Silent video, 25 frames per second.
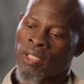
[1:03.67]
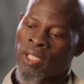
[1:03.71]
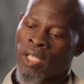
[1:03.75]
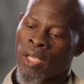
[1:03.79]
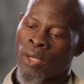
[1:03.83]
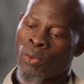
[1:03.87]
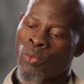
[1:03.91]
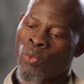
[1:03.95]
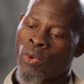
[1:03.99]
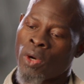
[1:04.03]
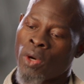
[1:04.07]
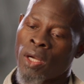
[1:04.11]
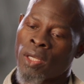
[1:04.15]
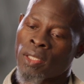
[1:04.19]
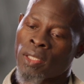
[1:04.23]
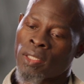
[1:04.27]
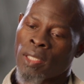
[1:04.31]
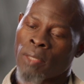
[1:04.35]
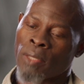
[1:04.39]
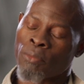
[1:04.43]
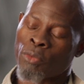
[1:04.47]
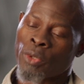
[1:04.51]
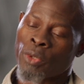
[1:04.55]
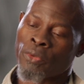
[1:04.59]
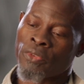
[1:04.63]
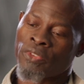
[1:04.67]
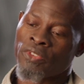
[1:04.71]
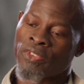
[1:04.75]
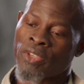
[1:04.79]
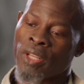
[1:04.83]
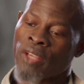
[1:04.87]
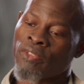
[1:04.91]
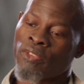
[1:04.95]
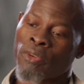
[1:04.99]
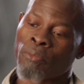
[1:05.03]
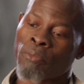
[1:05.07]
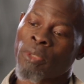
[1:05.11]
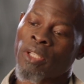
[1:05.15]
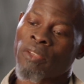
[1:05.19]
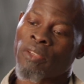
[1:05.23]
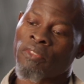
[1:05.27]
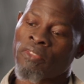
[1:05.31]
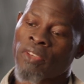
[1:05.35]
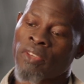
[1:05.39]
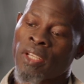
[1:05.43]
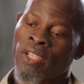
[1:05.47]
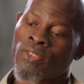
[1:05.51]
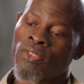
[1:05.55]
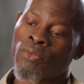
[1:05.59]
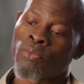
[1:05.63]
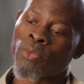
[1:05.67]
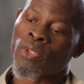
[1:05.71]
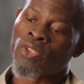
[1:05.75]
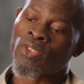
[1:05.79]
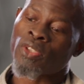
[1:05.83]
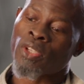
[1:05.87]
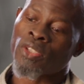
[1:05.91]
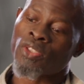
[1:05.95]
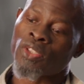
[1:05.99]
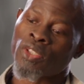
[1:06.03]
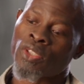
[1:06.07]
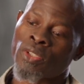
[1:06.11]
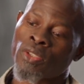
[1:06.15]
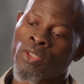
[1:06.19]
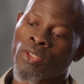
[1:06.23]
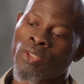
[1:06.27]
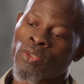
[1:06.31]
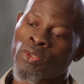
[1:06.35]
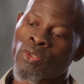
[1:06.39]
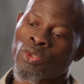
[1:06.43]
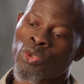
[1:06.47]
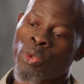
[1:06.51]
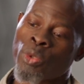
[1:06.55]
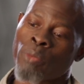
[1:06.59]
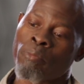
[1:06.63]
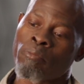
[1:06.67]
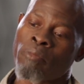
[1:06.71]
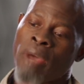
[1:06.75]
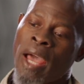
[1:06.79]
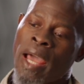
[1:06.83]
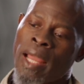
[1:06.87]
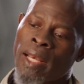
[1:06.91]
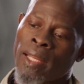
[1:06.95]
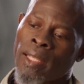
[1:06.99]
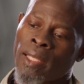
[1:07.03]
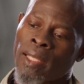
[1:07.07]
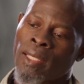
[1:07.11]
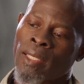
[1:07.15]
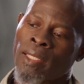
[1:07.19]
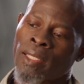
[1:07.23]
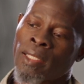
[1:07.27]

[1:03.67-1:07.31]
Day one, I mean, we've never been faced with such a dramatic